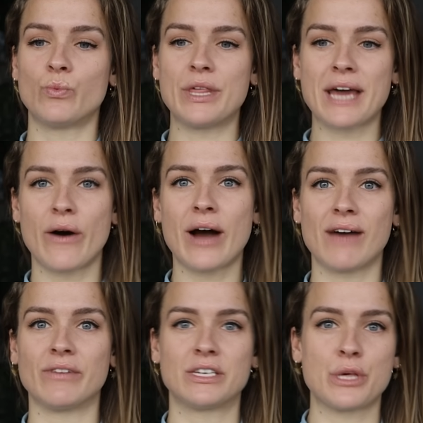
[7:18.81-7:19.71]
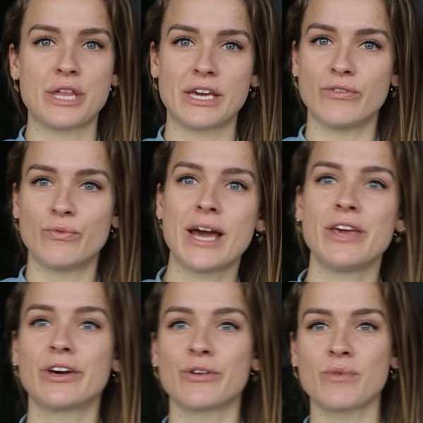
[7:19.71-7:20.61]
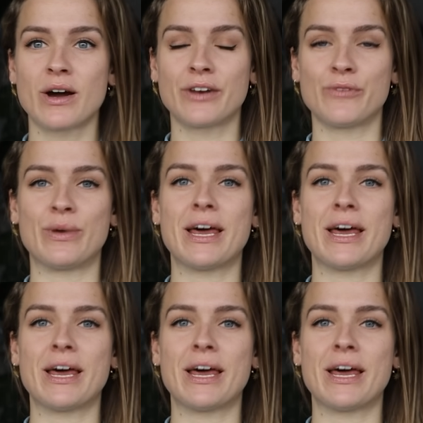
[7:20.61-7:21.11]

without having to think of where you're going to run,